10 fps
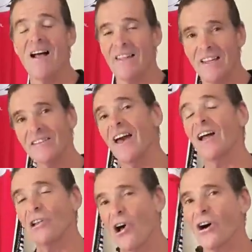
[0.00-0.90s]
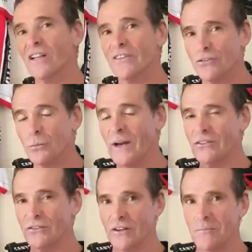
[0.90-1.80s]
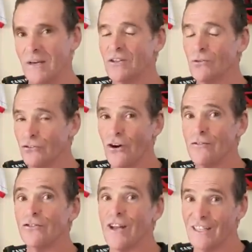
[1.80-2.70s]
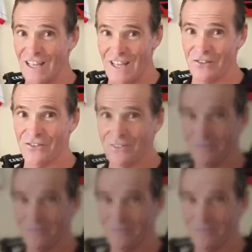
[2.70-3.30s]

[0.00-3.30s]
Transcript: That's how long this wax is going to make your drivetrain last.